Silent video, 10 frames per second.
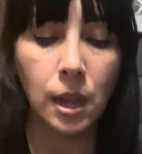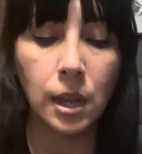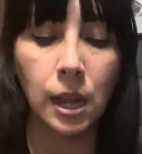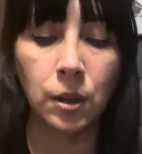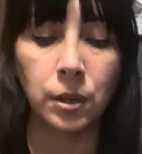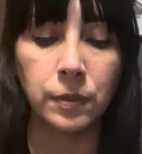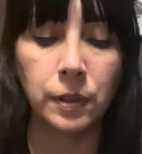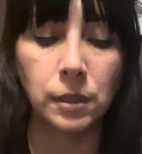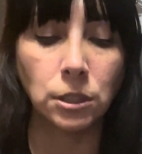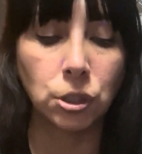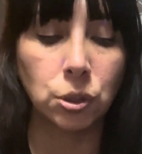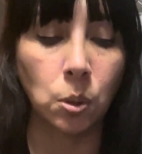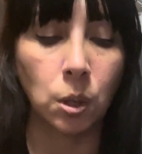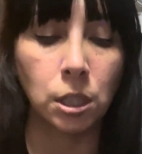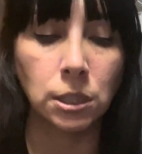out of
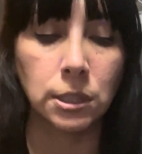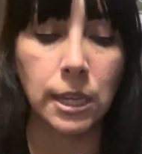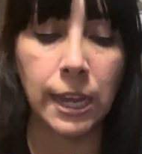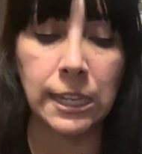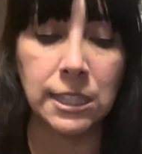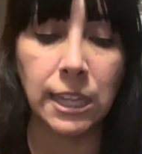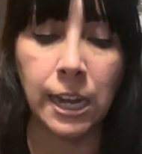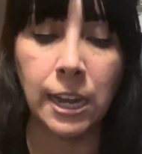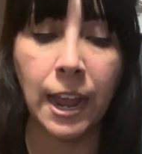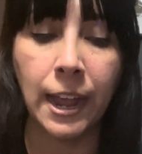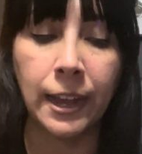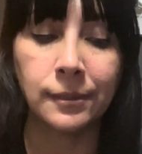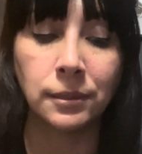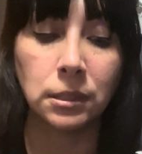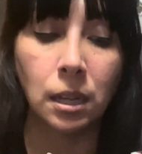stores. 8s,
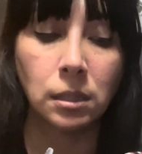8.5s.